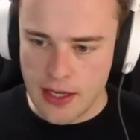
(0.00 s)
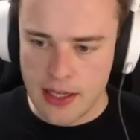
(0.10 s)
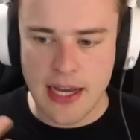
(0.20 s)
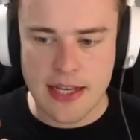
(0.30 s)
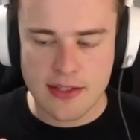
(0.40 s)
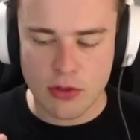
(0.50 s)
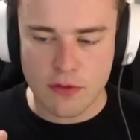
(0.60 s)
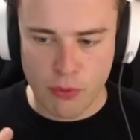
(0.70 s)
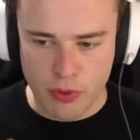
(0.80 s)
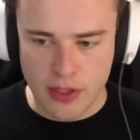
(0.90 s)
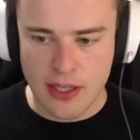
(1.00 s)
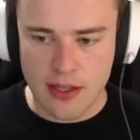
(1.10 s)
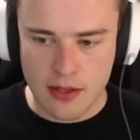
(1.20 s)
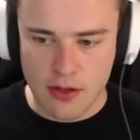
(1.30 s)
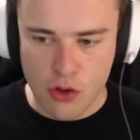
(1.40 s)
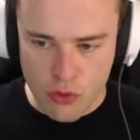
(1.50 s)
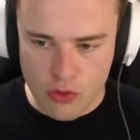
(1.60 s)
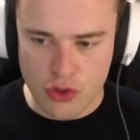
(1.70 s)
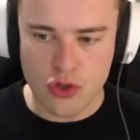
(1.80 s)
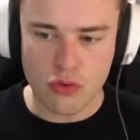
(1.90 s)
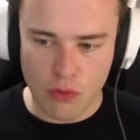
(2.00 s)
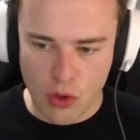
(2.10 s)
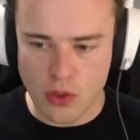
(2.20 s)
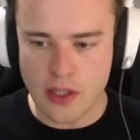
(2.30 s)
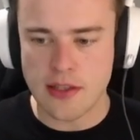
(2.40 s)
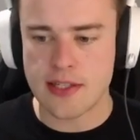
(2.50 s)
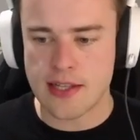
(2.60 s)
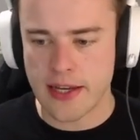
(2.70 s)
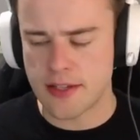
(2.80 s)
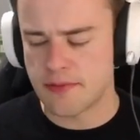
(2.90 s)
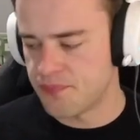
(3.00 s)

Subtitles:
It has sort of a really crucial role in this deck.